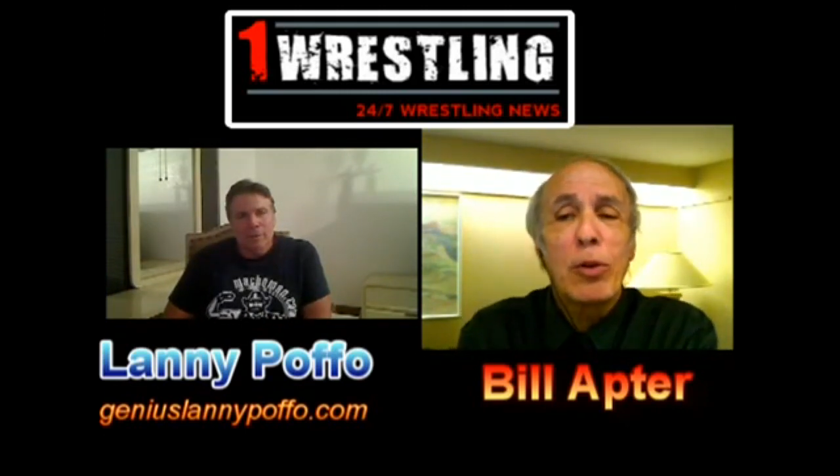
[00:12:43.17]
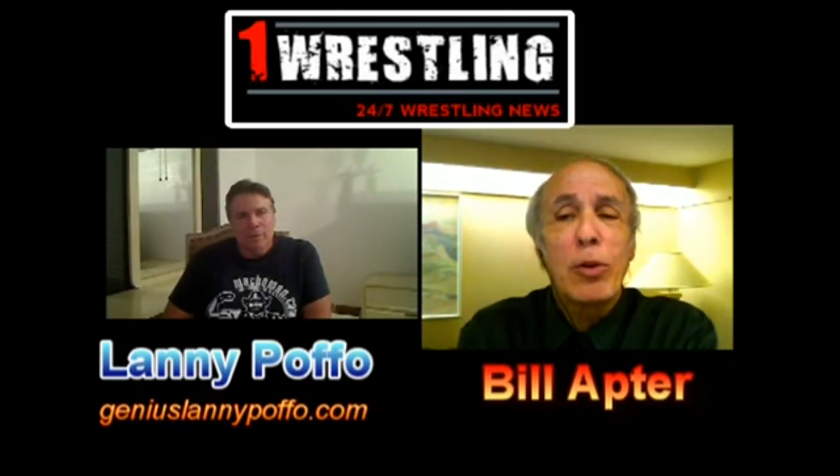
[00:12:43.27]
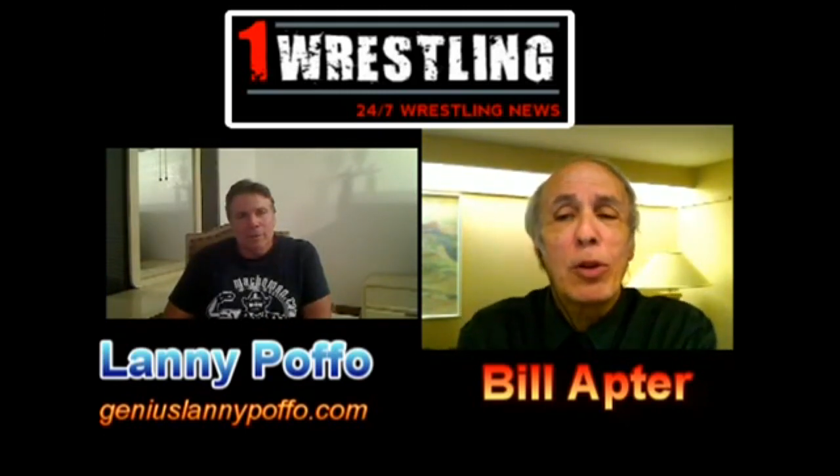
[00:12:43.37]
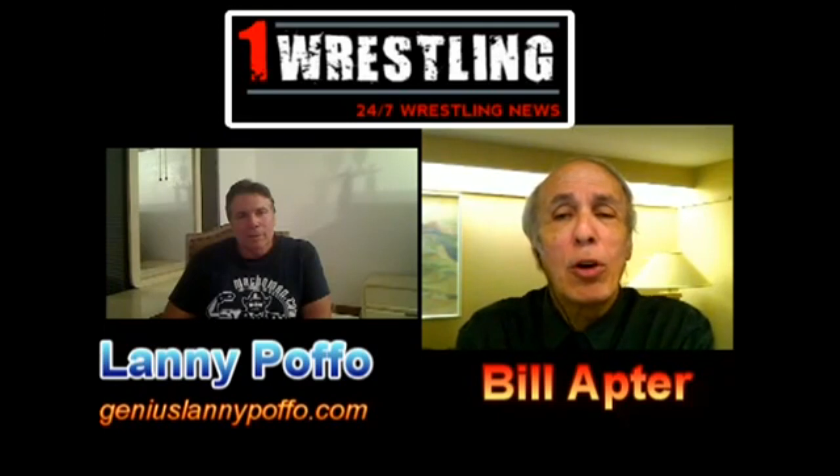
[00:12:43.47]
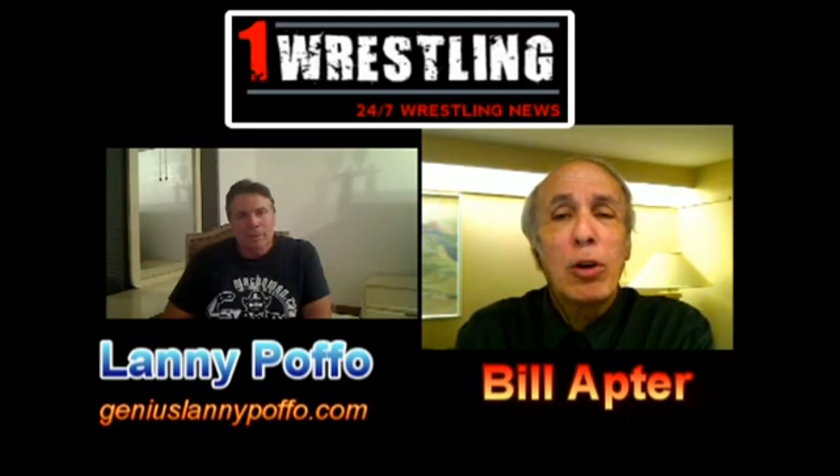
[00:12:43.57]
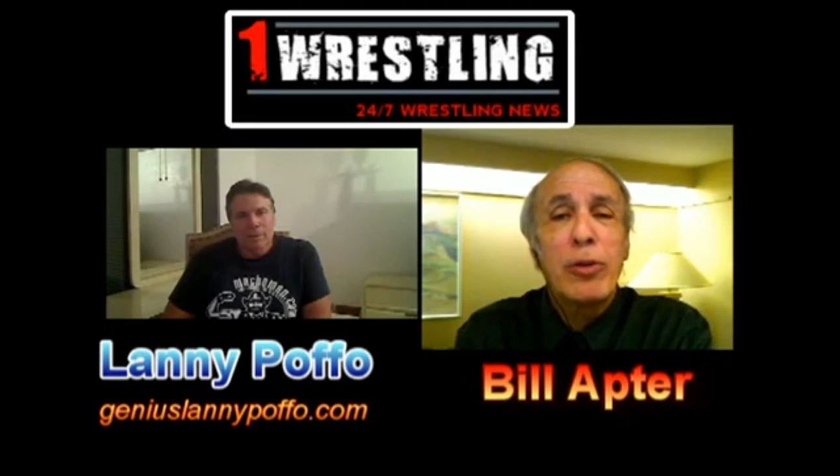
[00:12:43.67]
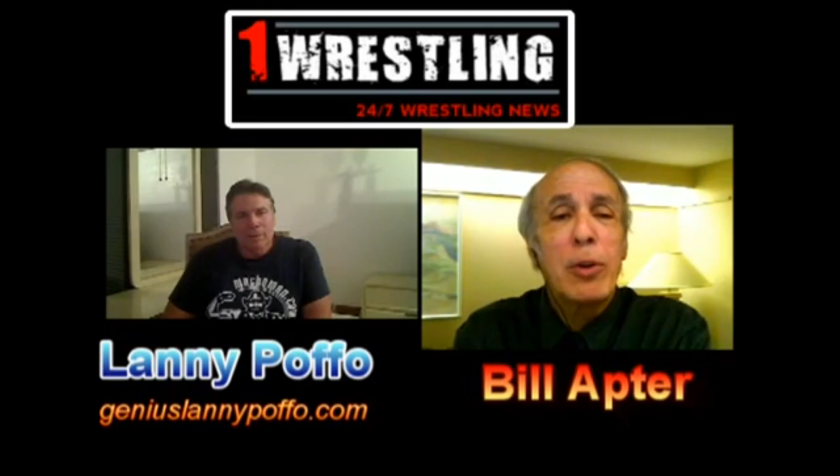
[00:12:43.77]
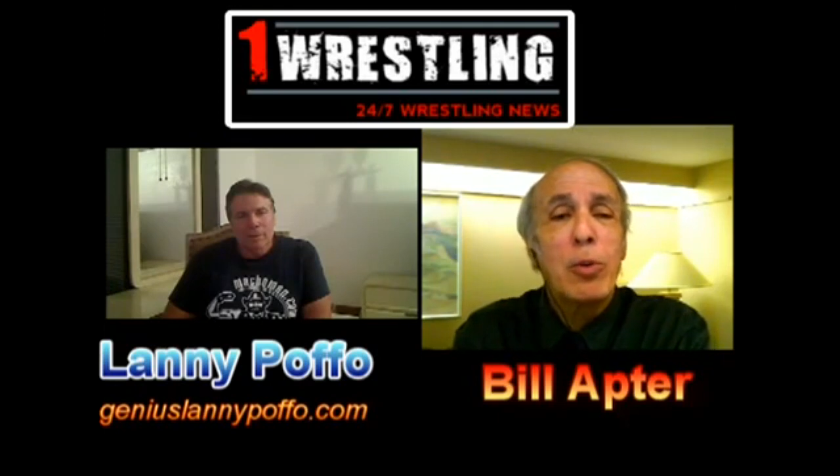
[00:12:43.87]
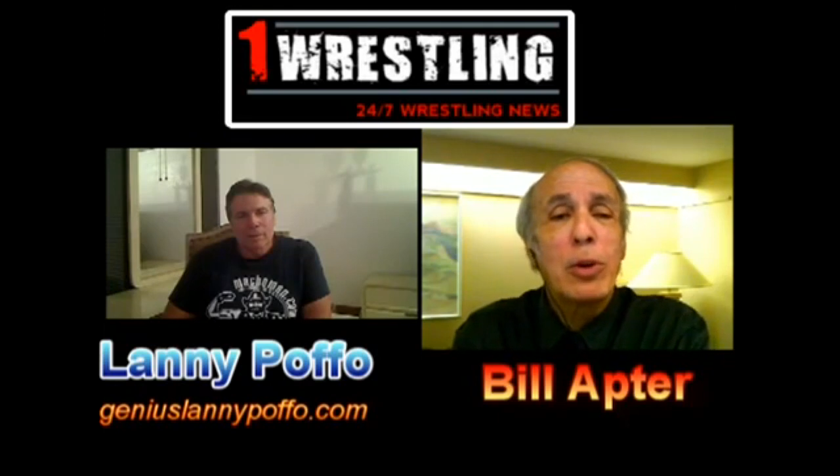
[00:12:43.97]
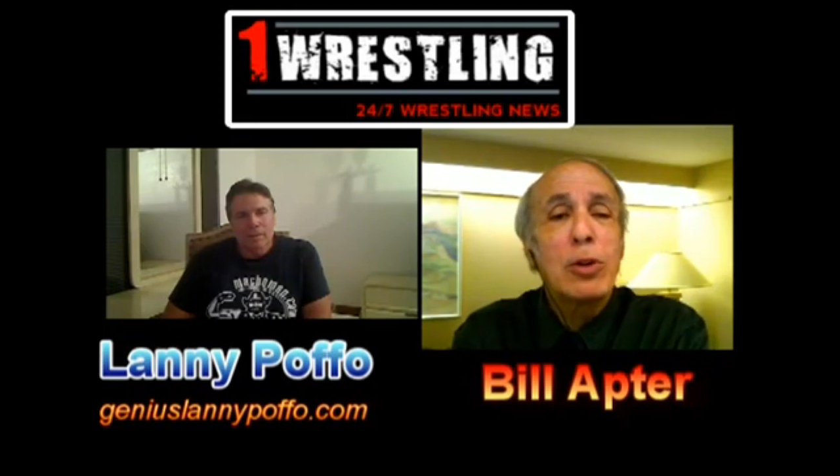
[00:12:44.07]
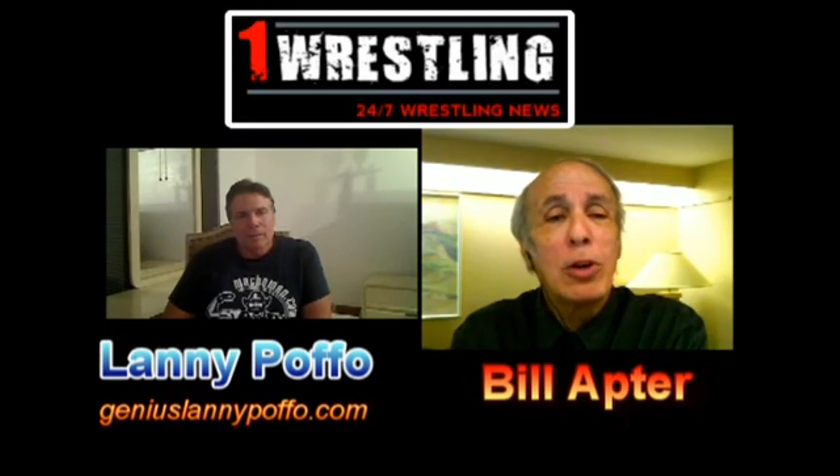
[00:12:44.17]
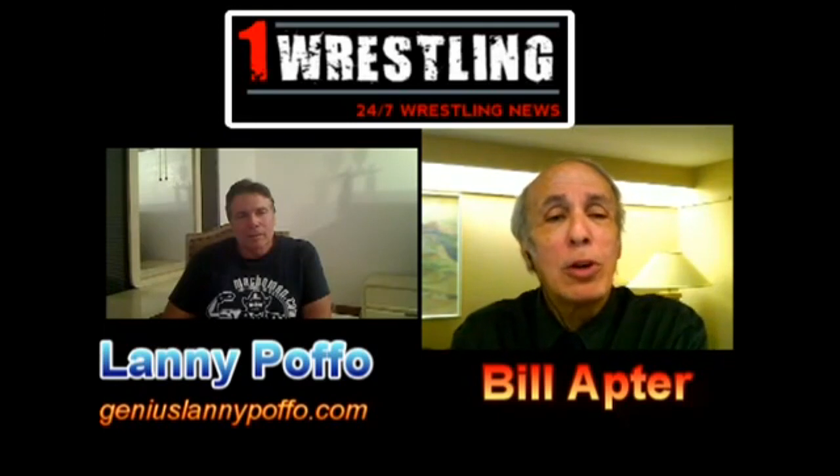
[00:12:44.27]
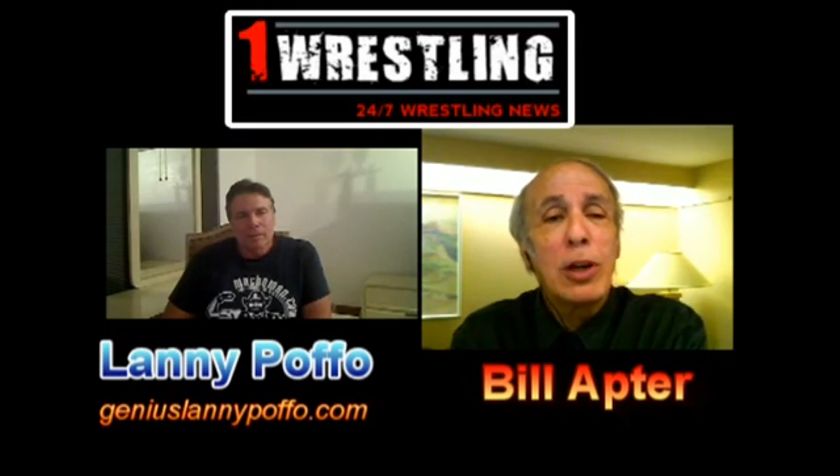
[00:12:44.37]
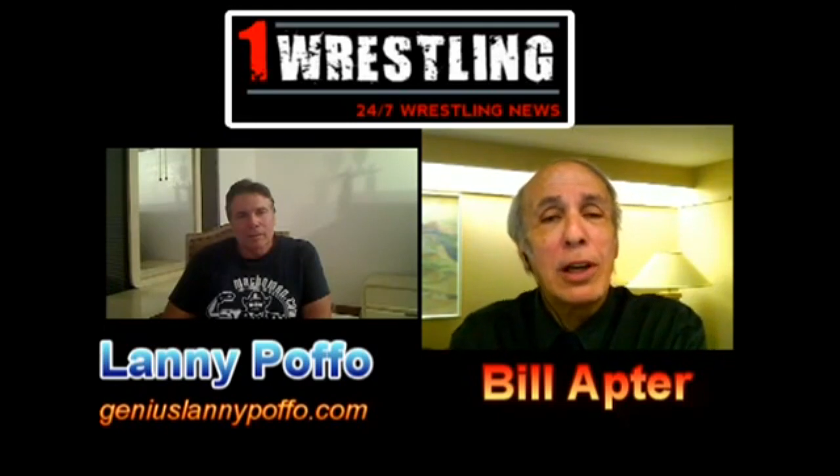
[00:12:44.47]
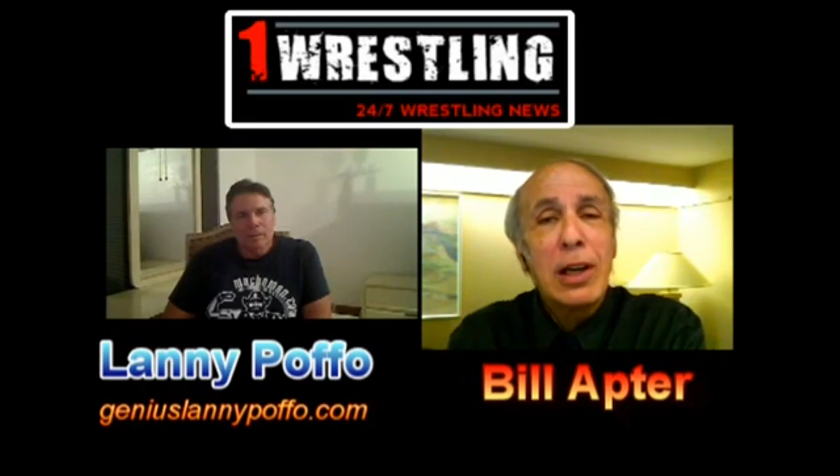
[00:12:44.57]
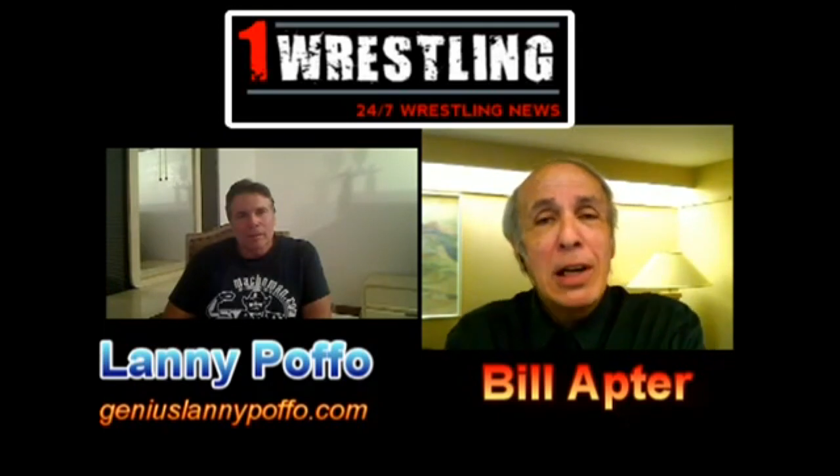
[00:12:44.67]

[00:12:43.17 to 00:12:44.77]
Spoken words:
in the Hall of Fame, when you look at